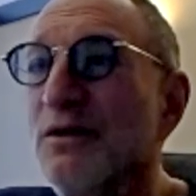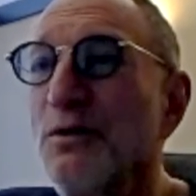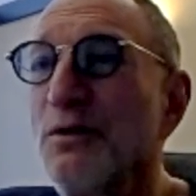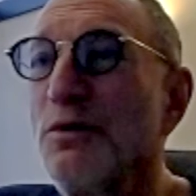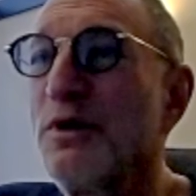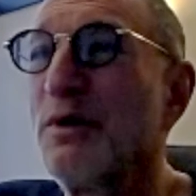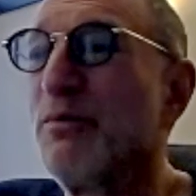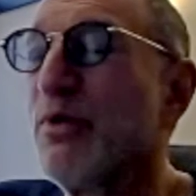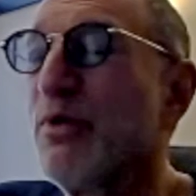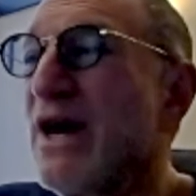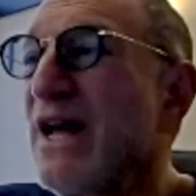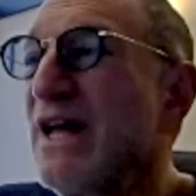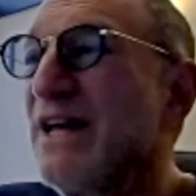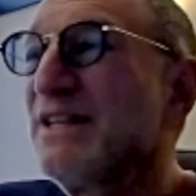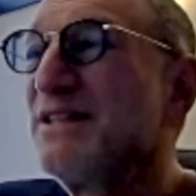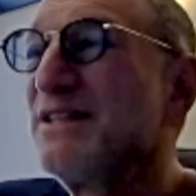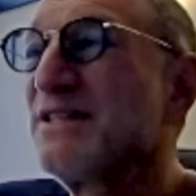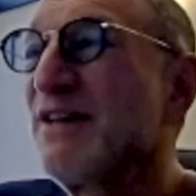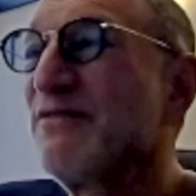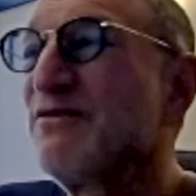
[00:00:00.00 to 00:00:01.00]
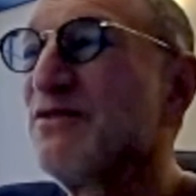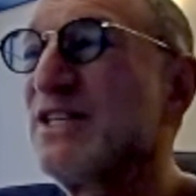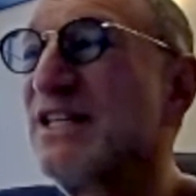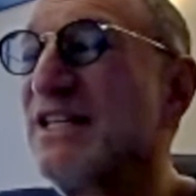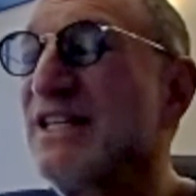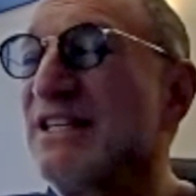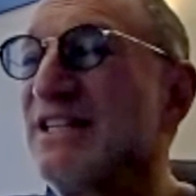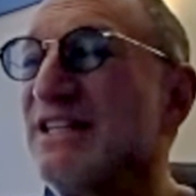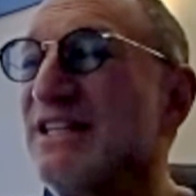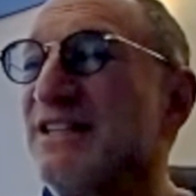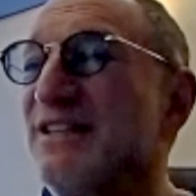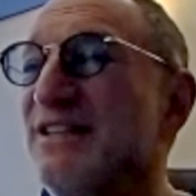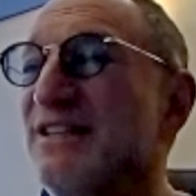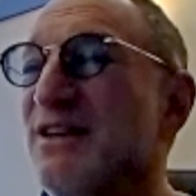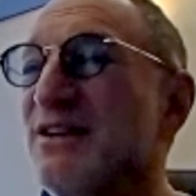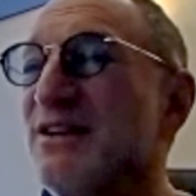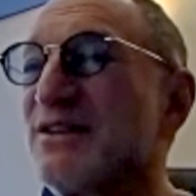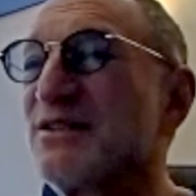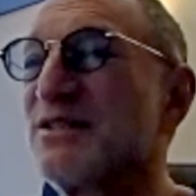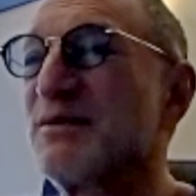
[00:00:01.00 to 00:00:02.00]
The brands have seen
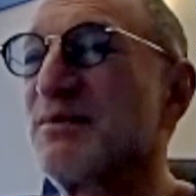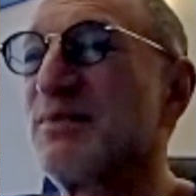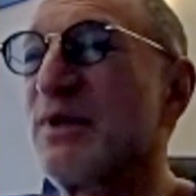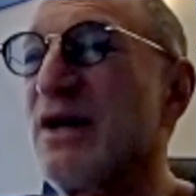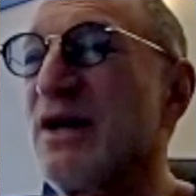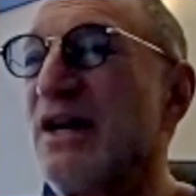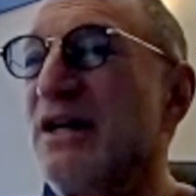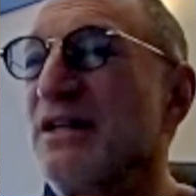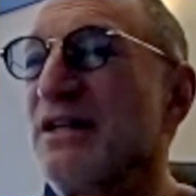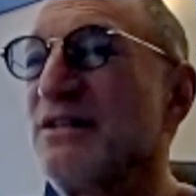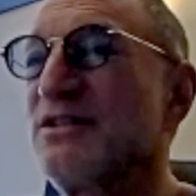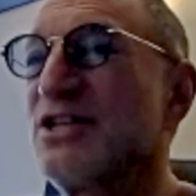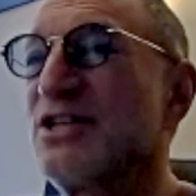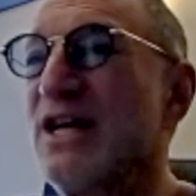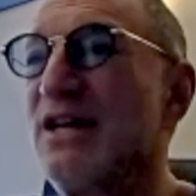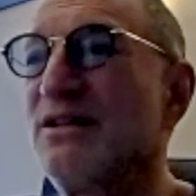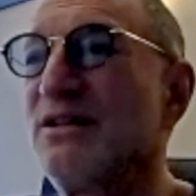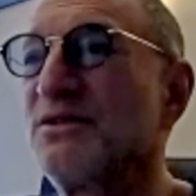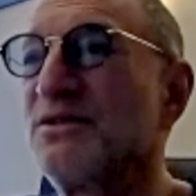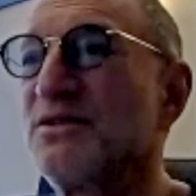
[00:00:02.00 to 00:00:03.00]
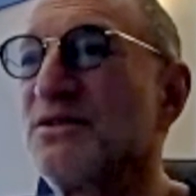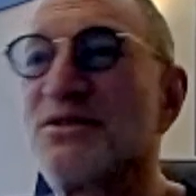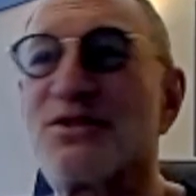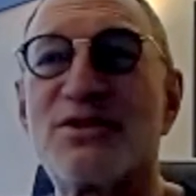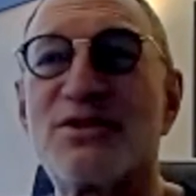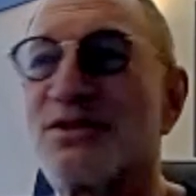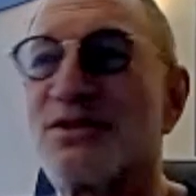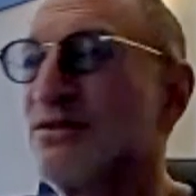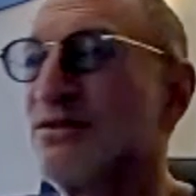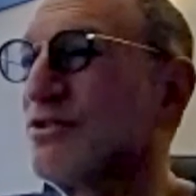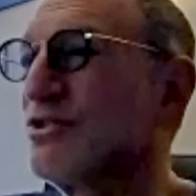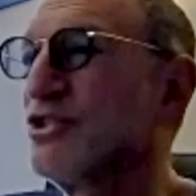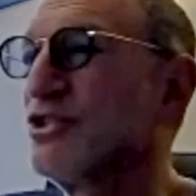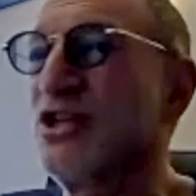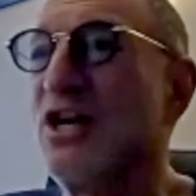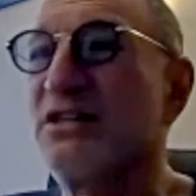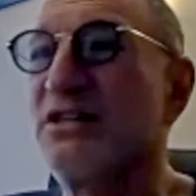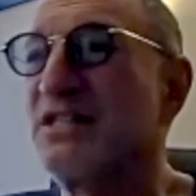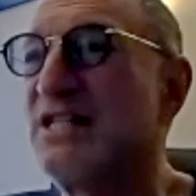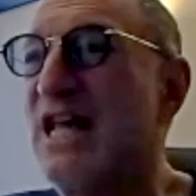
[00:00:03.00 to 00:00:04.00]
their supply chains just
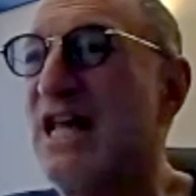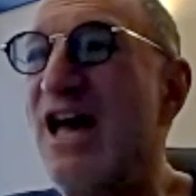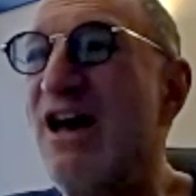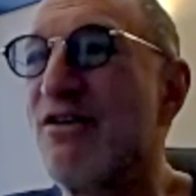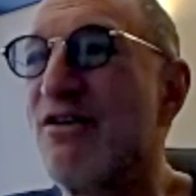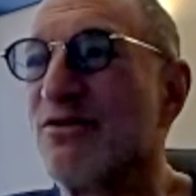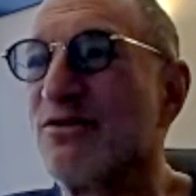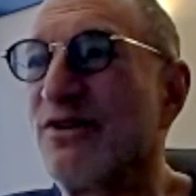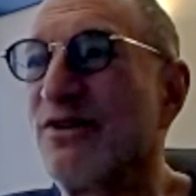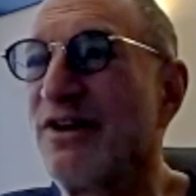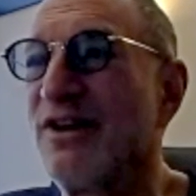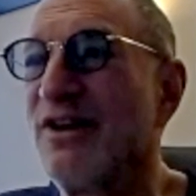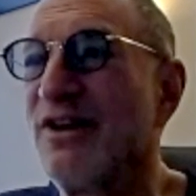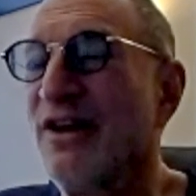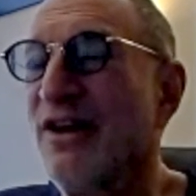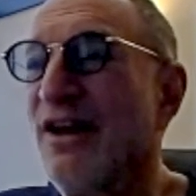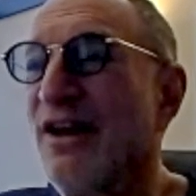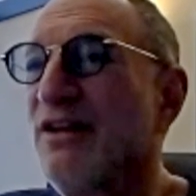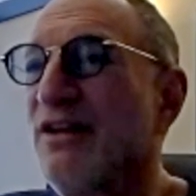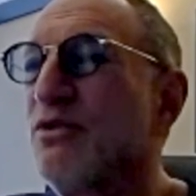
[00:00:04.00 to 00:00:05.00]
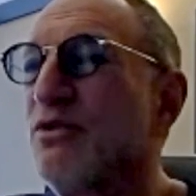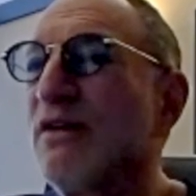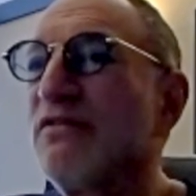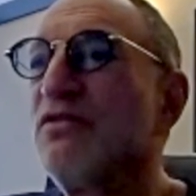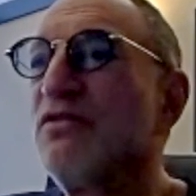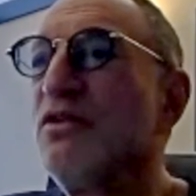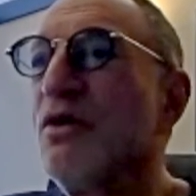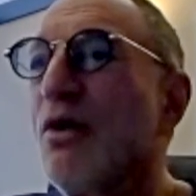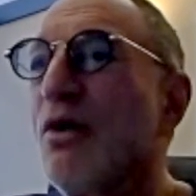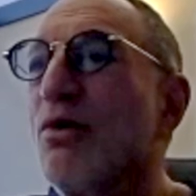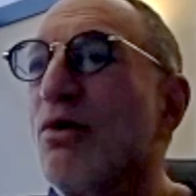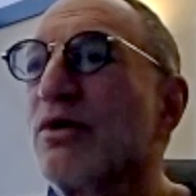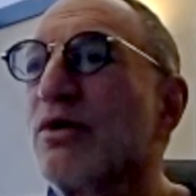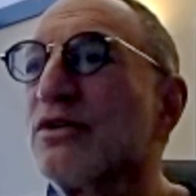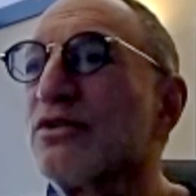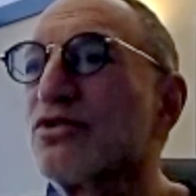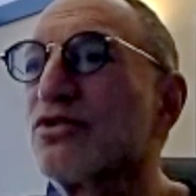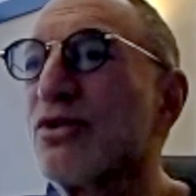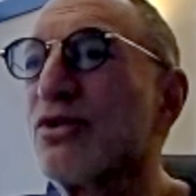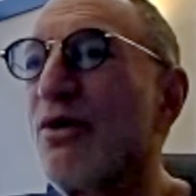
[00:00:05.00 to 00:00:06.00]
shut down. You have no
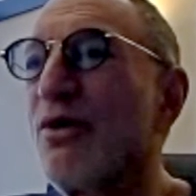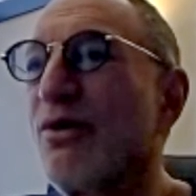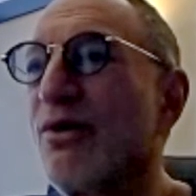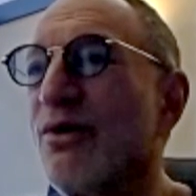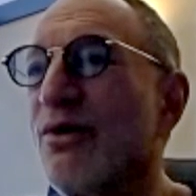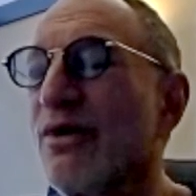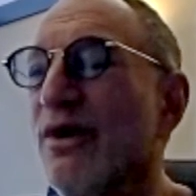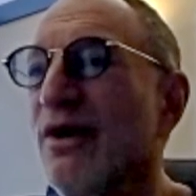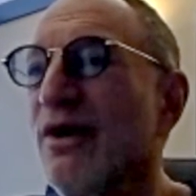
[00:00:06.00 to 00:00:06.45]
control